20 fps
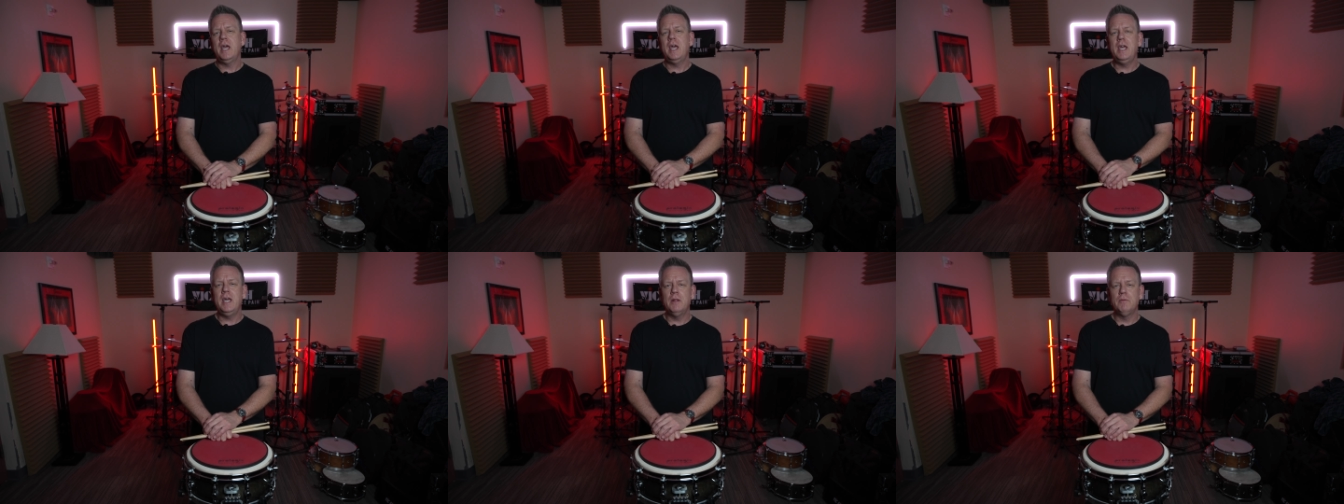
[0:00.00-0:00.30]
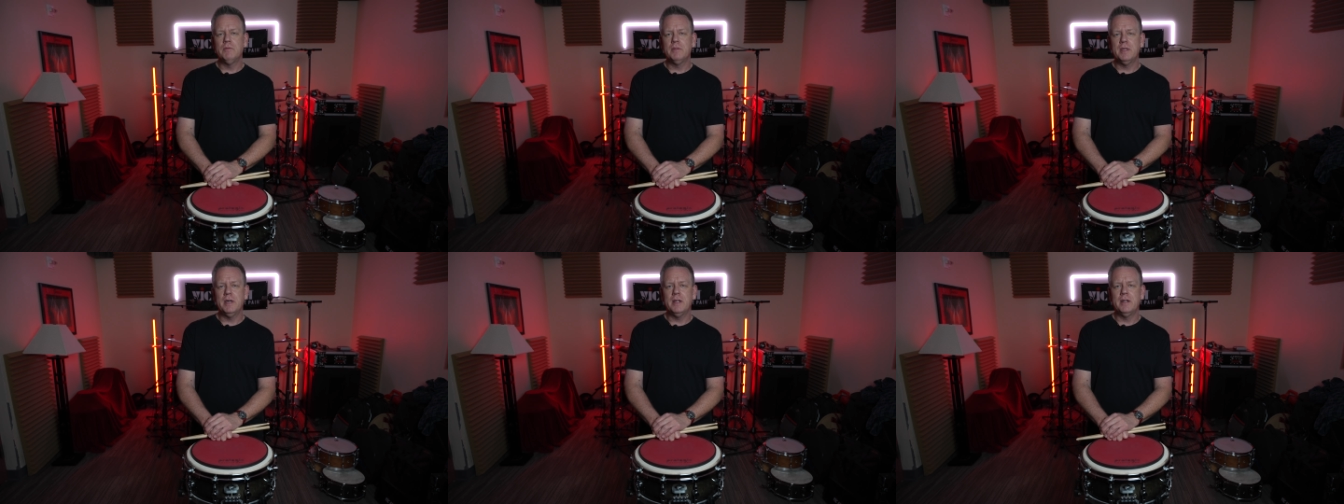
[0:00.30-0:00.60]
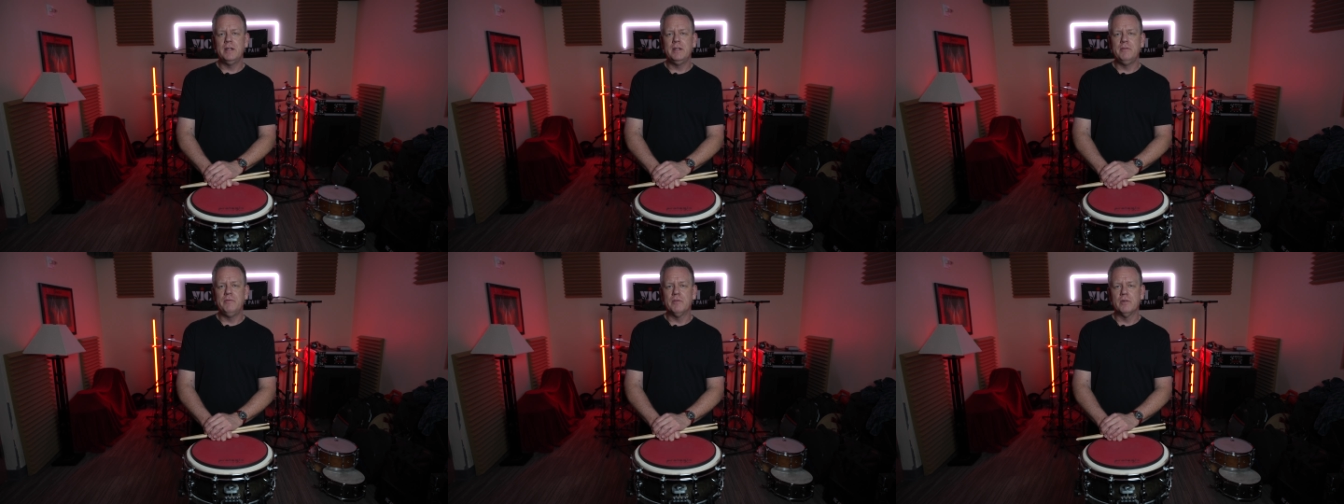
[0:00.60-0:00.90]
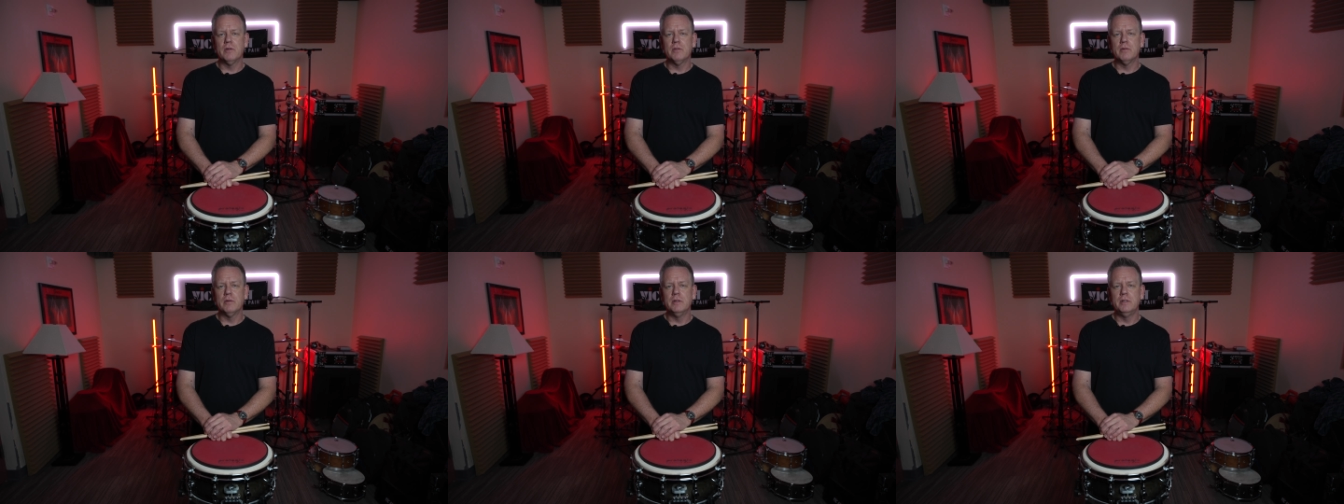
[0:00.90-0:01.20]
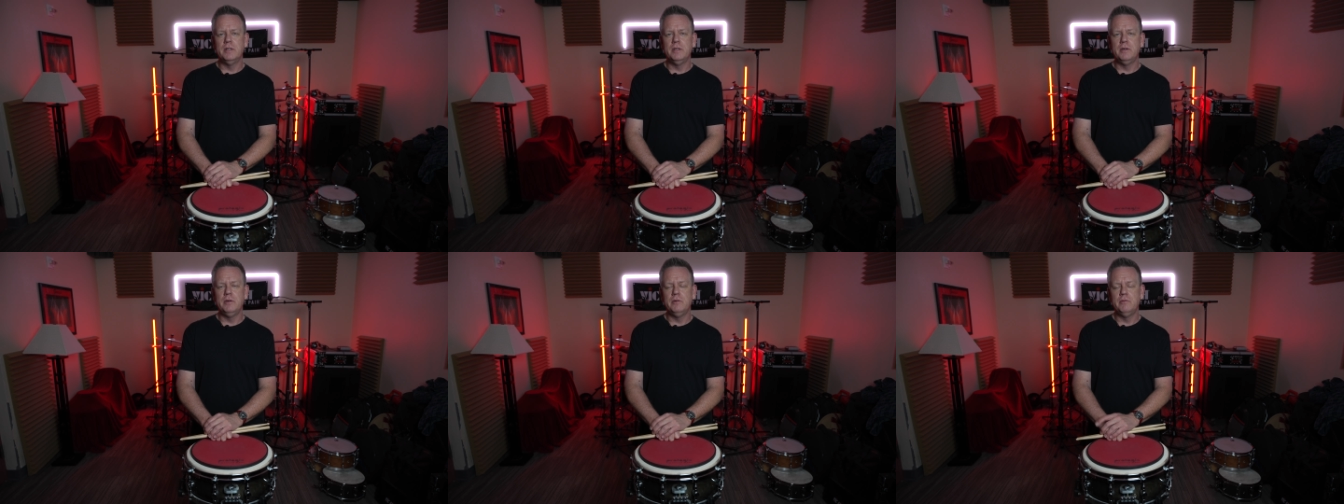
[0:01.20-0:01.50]
And without any further
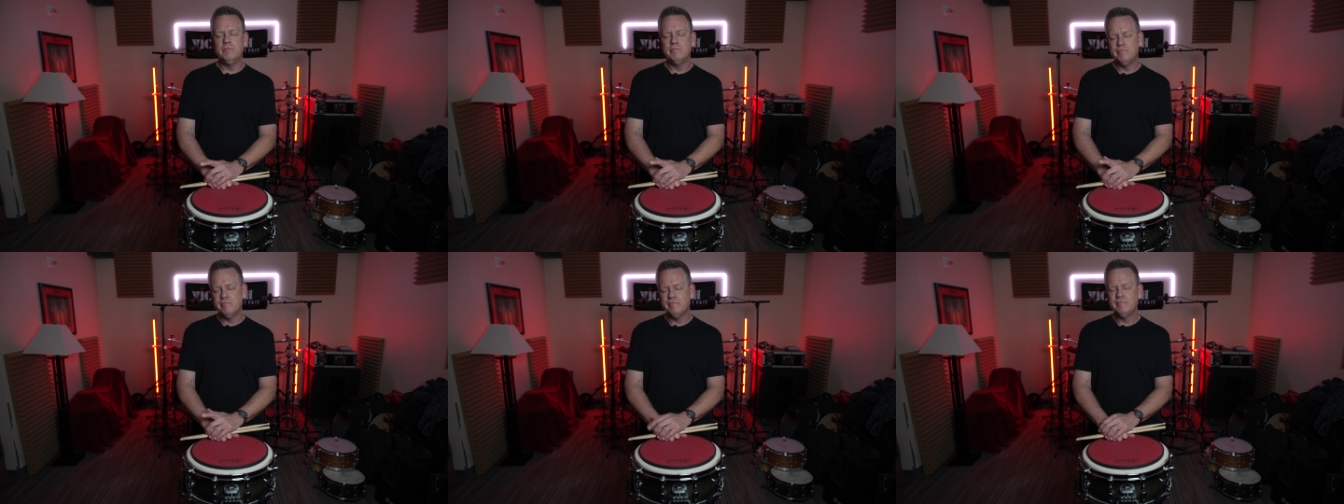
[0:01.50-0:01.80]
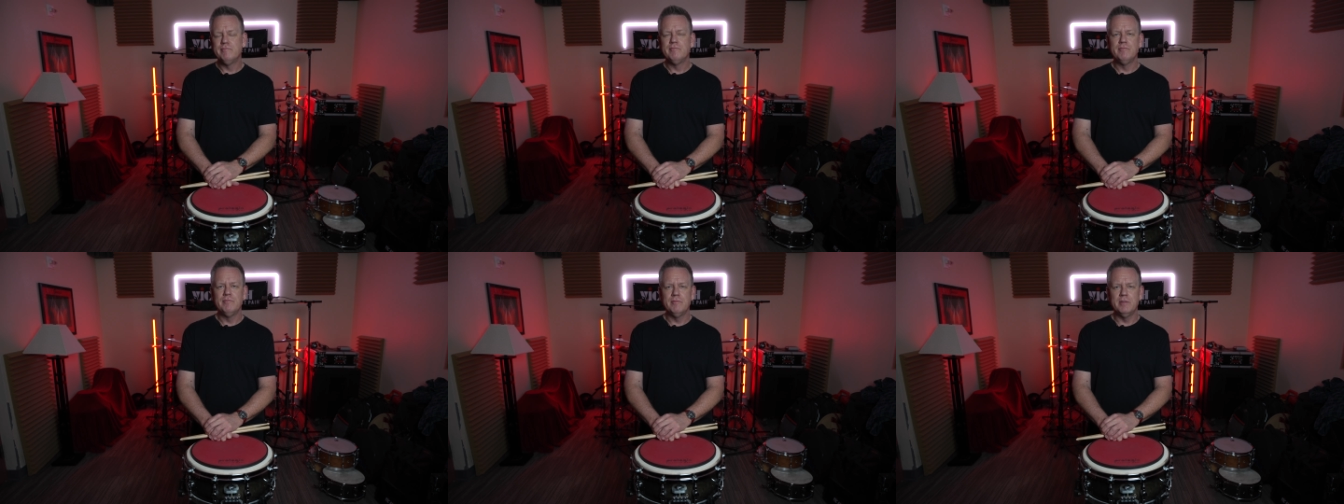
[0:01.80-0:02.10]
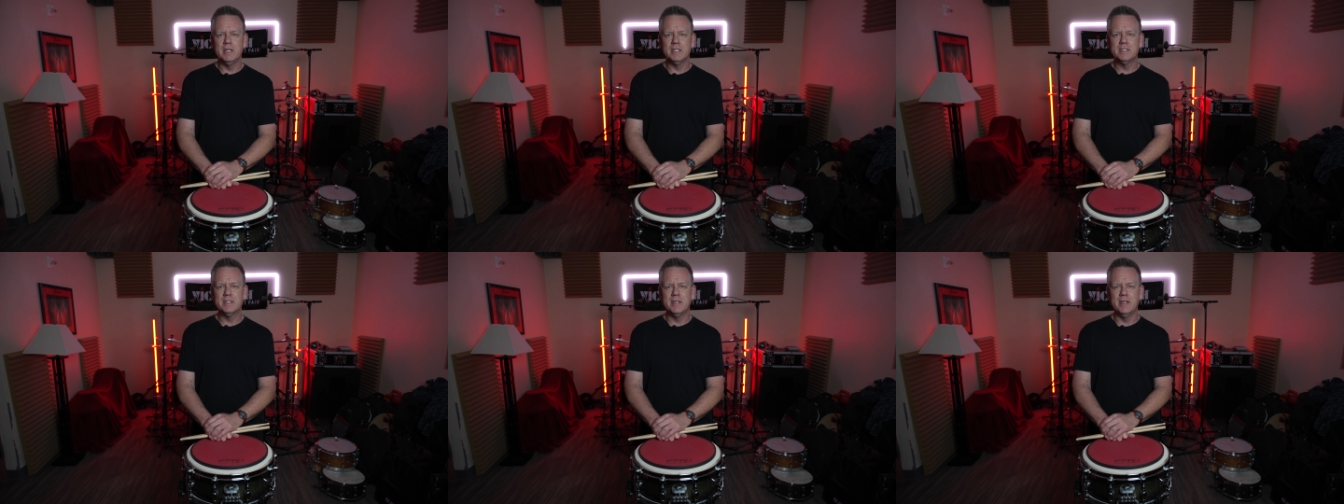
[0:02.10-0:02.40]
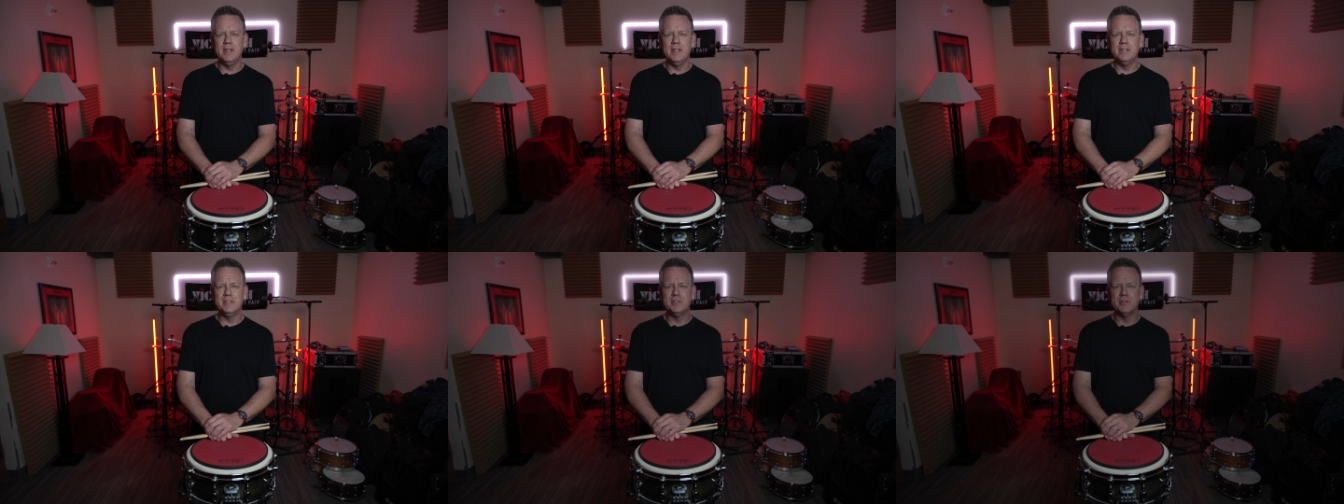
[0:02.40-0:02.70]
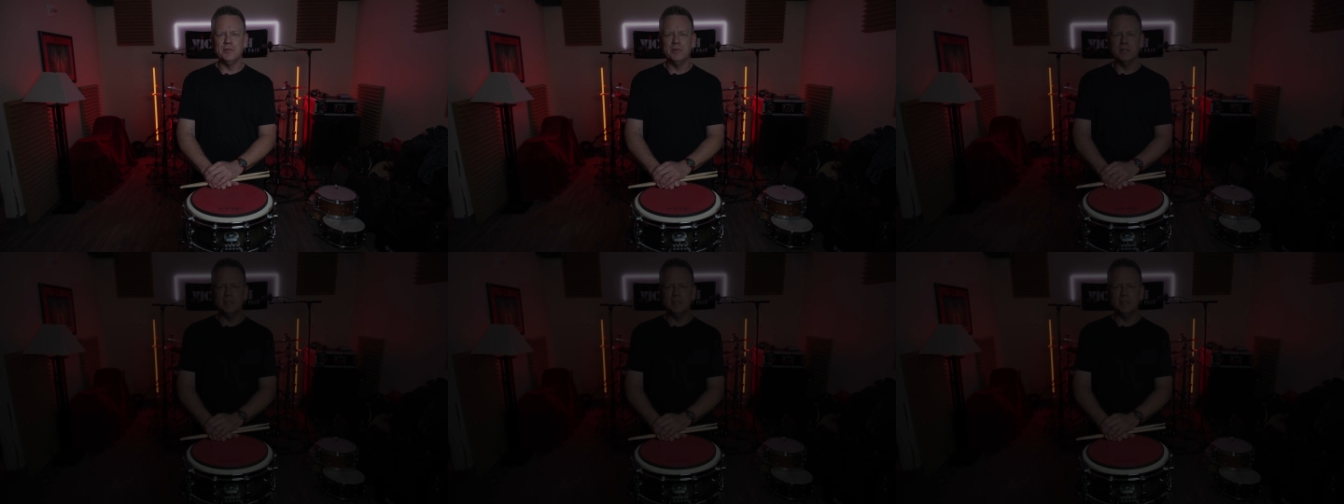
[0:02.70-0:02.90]
ado, Let's get into